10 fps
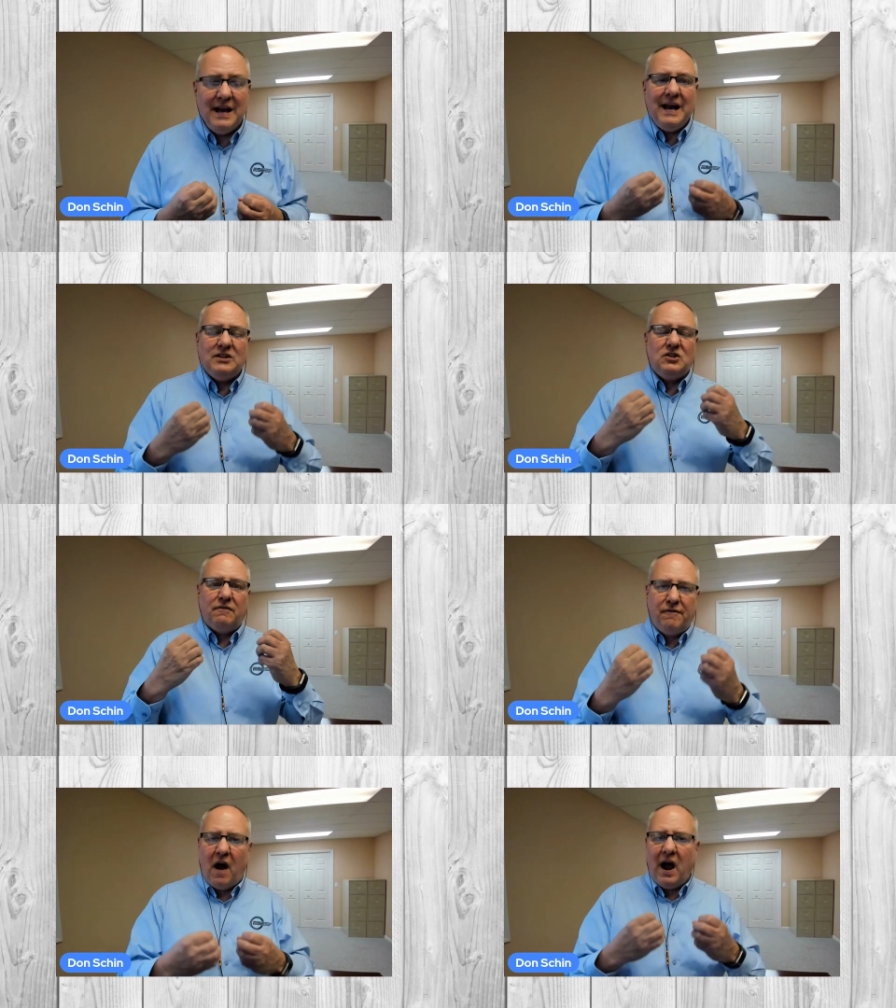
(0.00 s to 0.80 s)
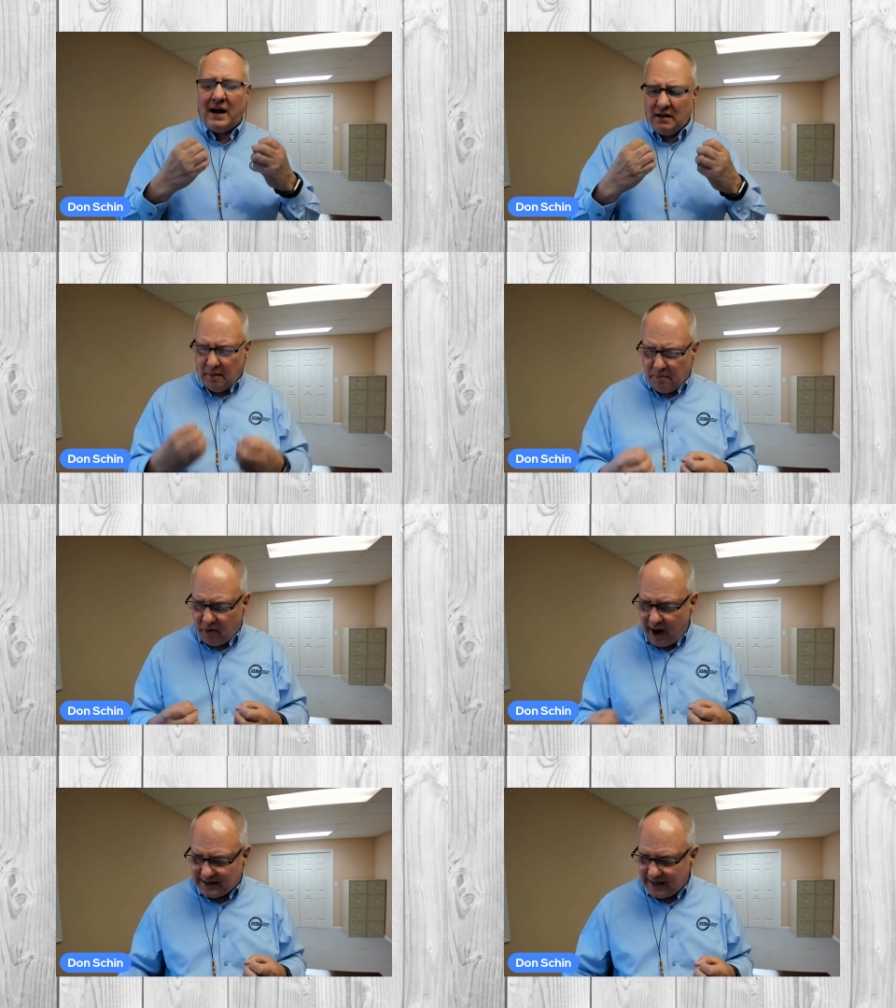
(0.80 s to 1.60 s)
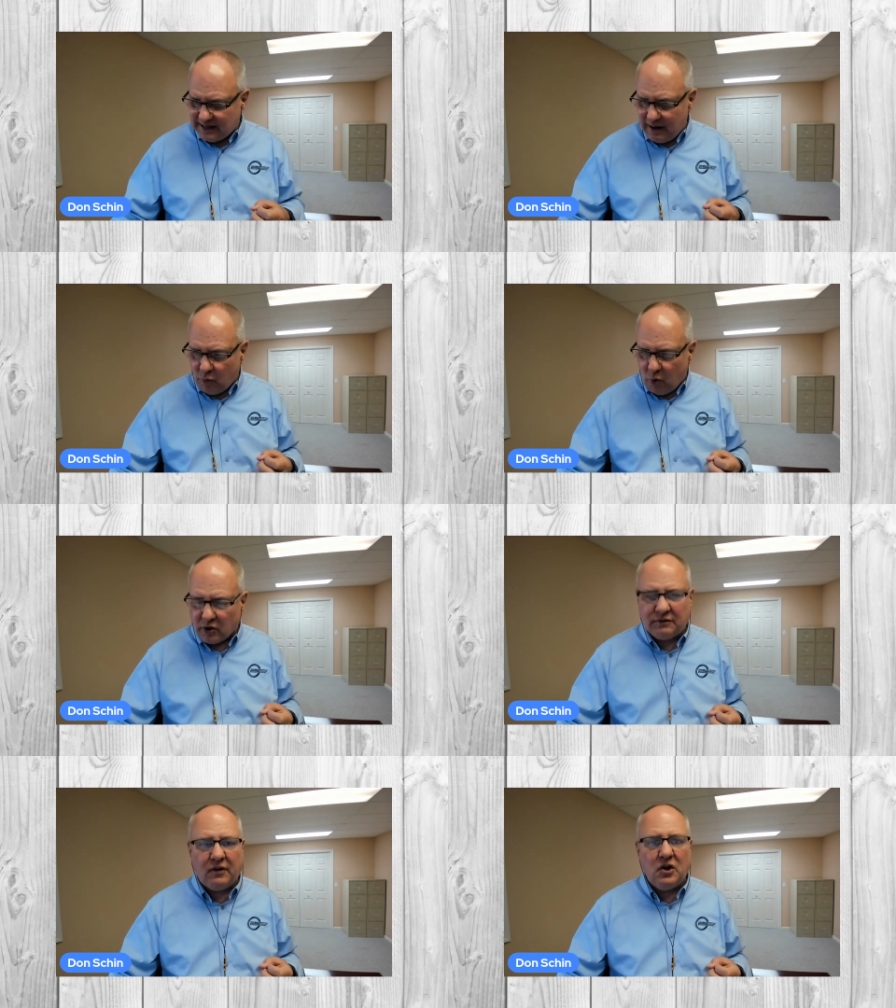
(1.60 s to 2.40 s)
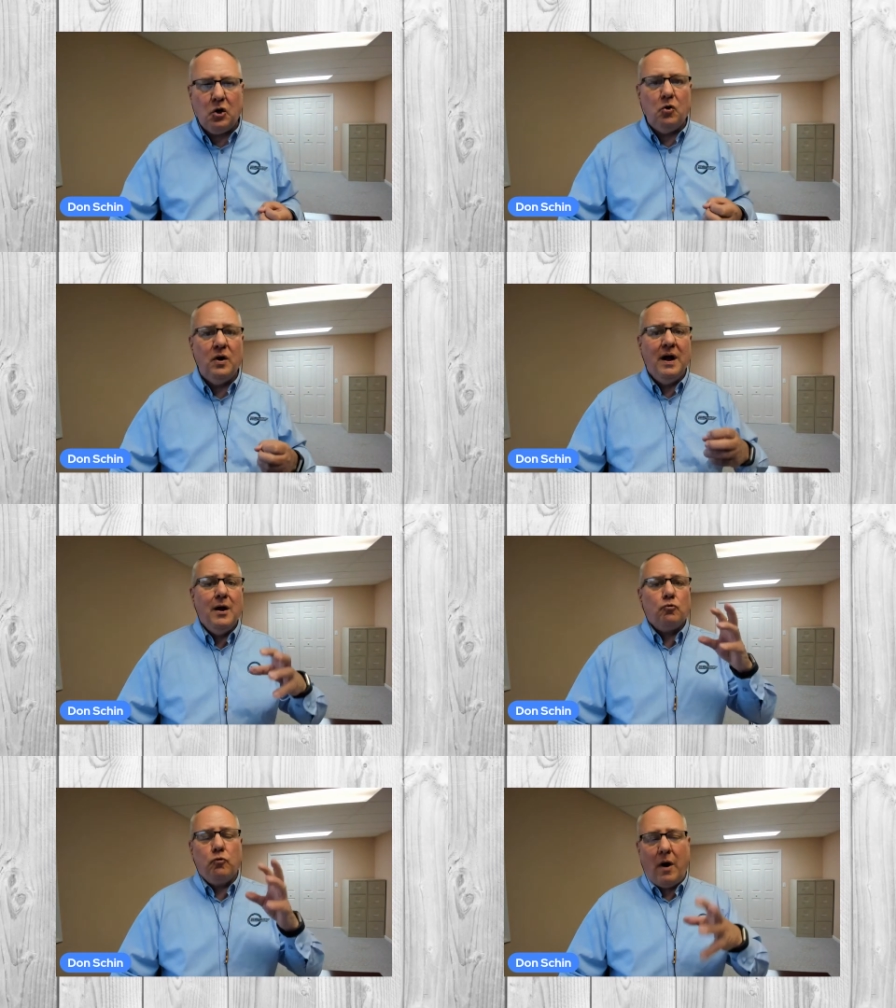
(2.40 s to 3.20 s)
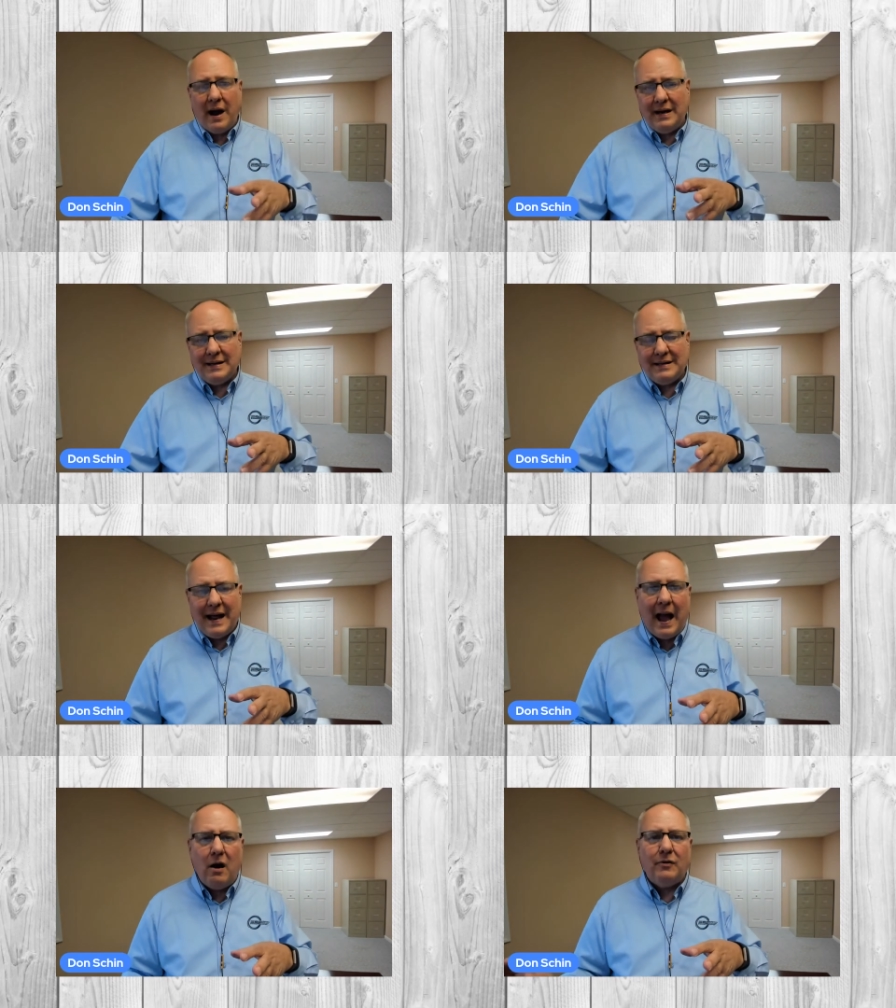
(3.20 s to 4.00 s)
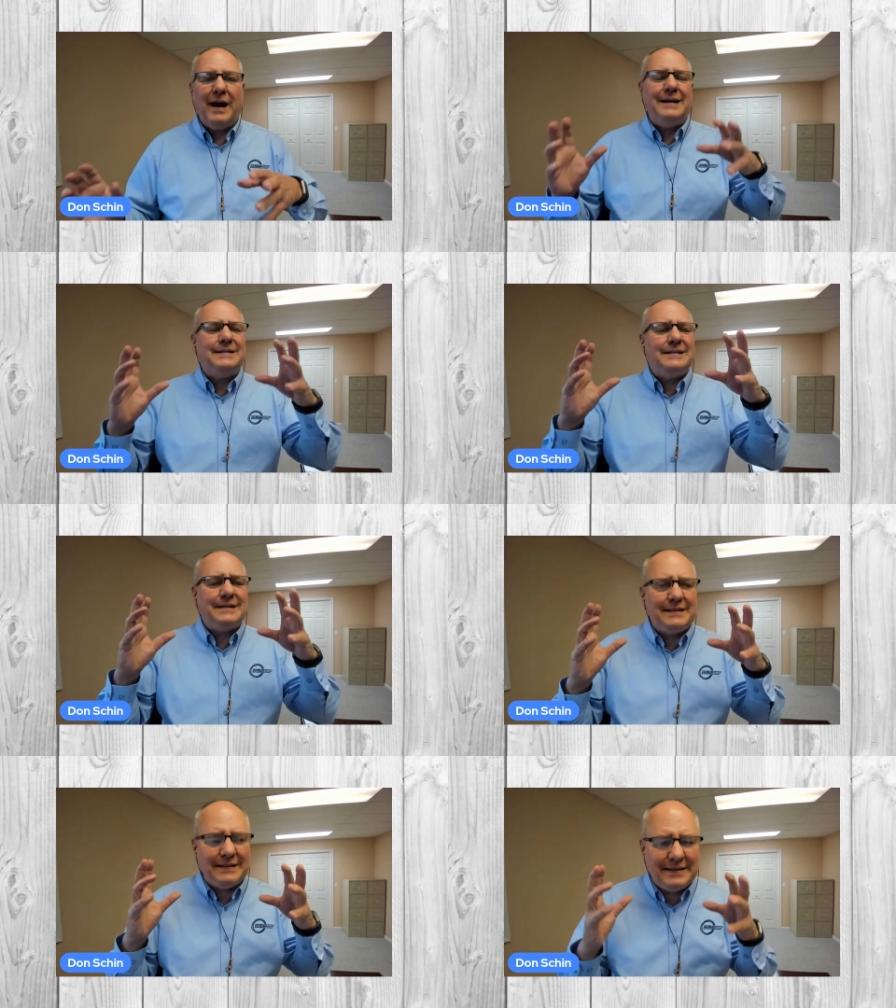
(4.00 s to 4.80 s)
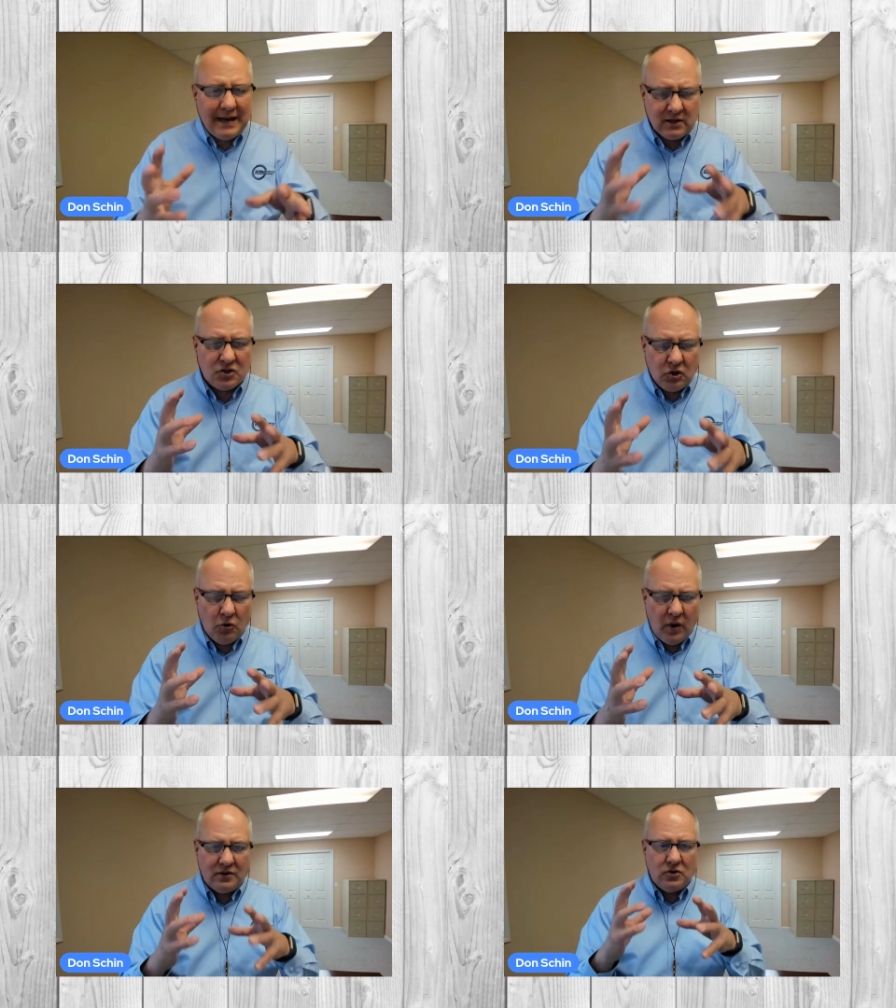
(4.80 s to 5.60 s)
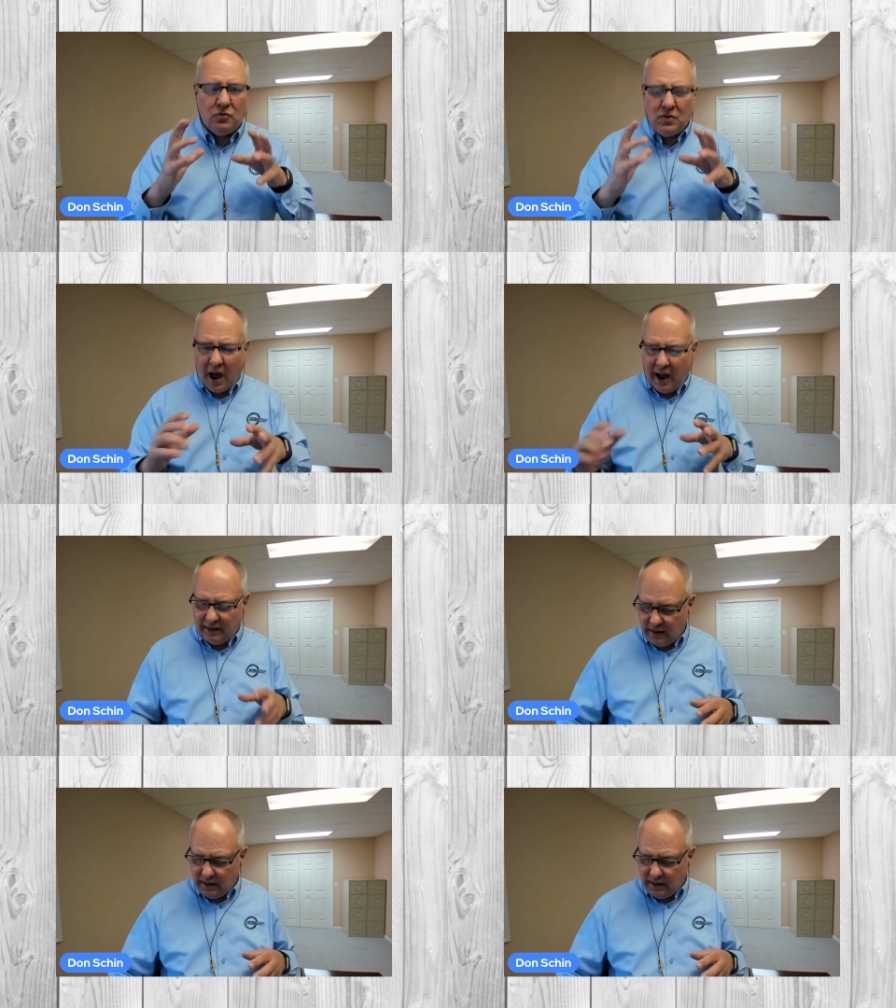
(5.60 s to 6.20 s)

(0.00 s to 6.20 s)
is to find the process that works for you, write it down, and stick to it. Do not